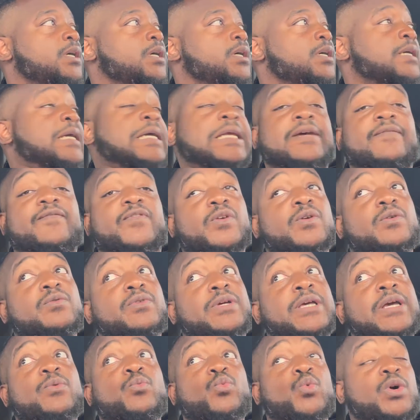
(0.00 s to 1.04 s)
Again, if you
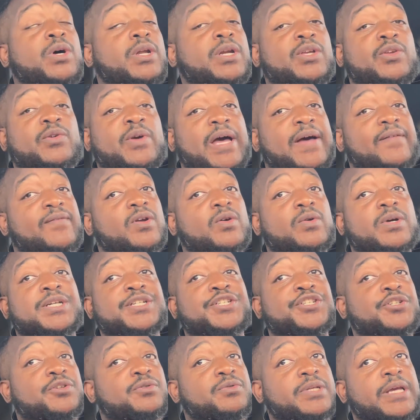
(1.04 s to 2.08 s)
get one and you have no
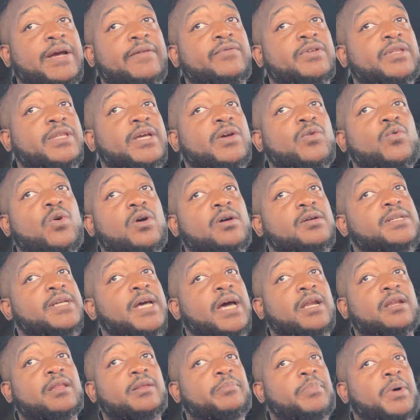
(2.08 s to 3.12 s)
issues, everything works out
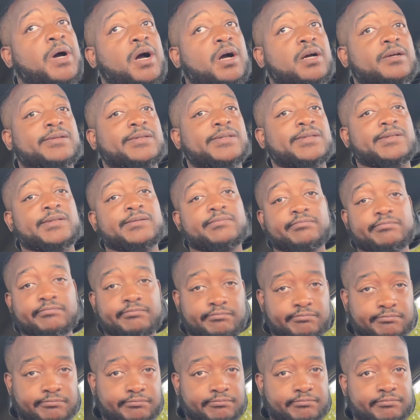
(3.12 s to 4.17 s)
of the box,
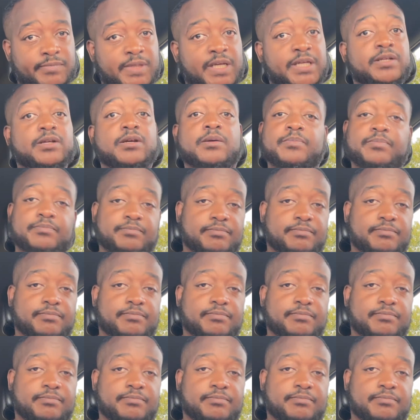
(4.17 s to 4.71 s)
then you're